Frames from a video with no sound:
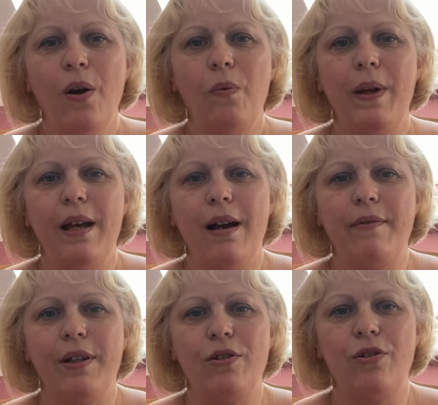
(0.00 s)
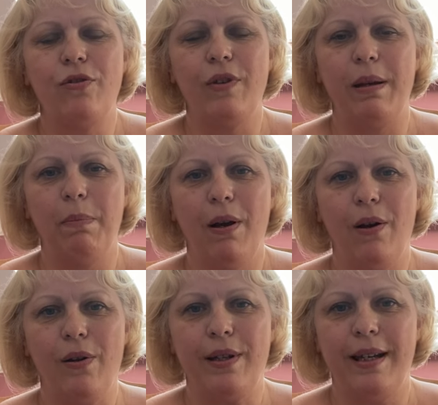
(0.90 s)
We are having a street
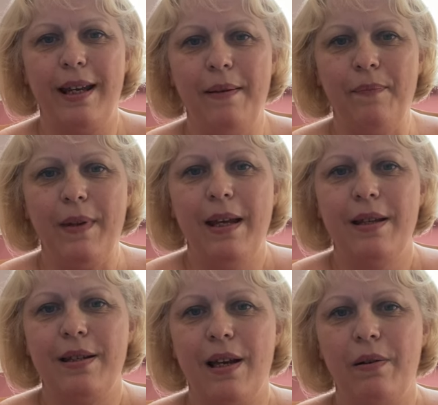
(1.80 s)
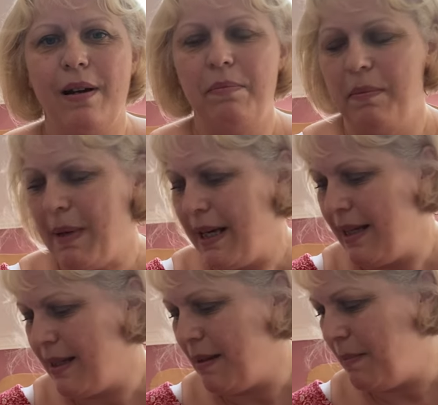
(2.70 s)
party, so I've been
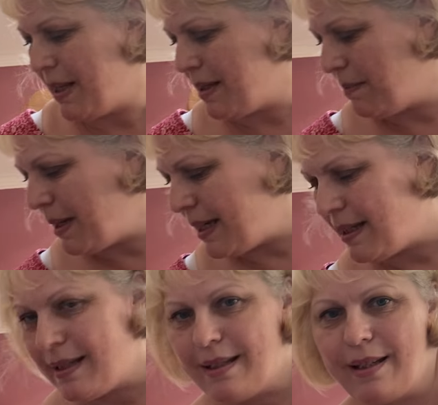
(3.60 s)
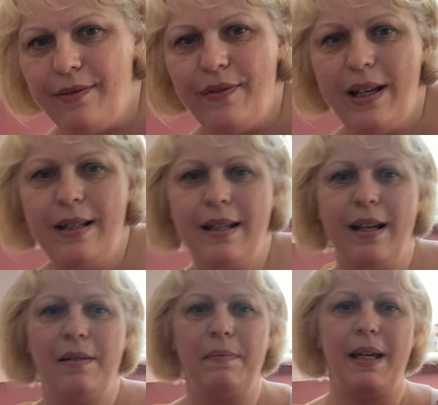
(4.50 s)
making some bits and pieces. So the first thing
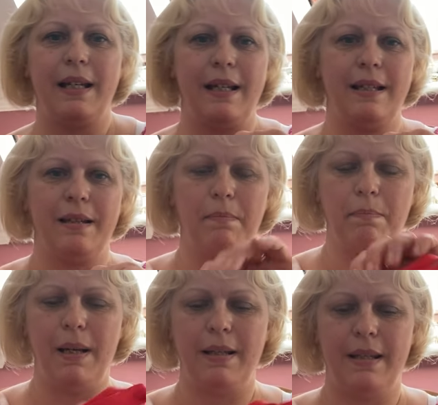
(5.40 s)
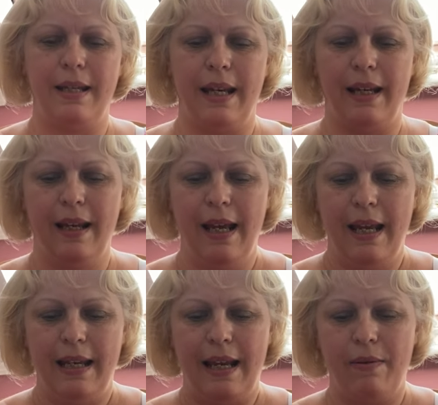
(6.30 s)
I've made is some bunting.
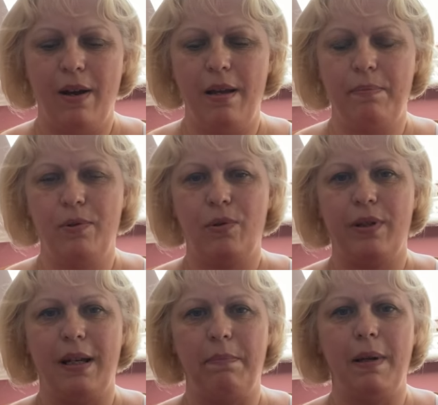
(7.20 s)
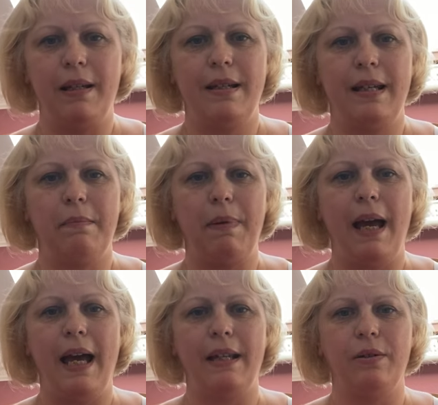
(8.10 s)
Now I brought a bunting
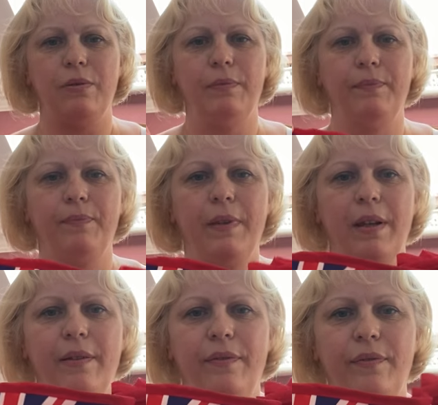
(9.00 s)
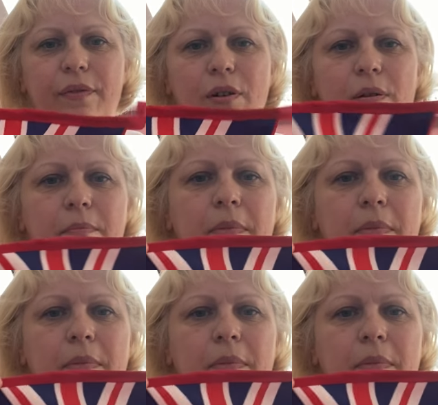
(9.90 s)
panel from